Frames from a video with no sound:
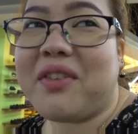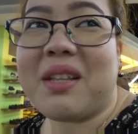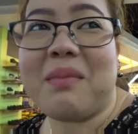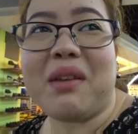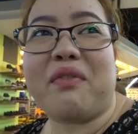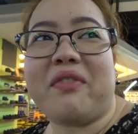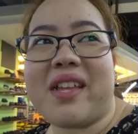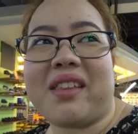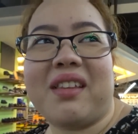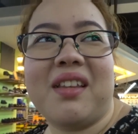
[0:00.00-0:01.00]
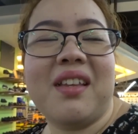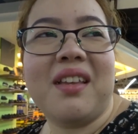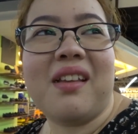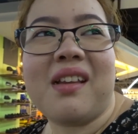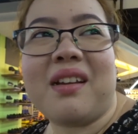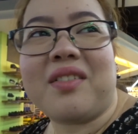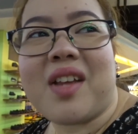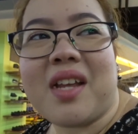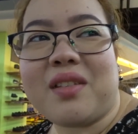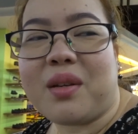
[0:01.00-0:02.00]
fit my feet in a
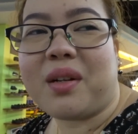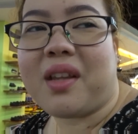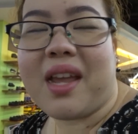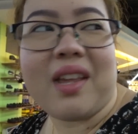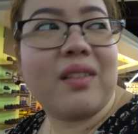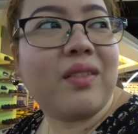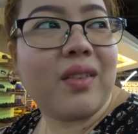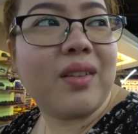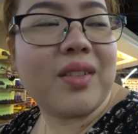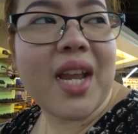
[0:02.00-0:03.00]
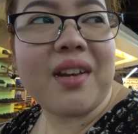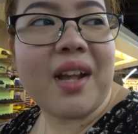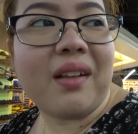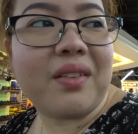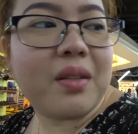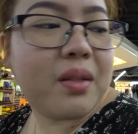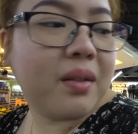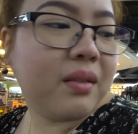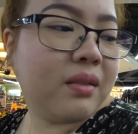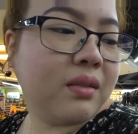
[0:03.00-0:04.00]
size 38 sandals?
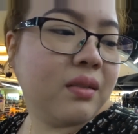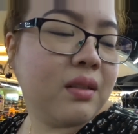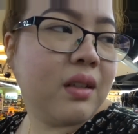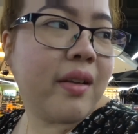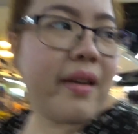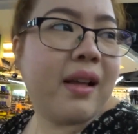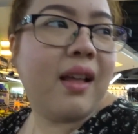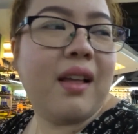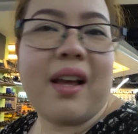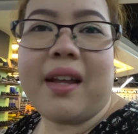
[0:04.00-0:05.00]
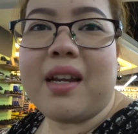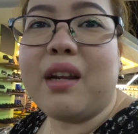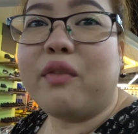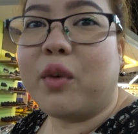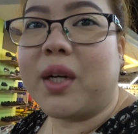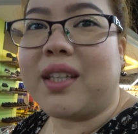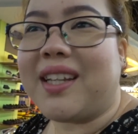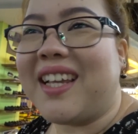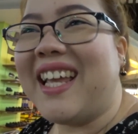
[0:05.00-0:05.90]
I need 40.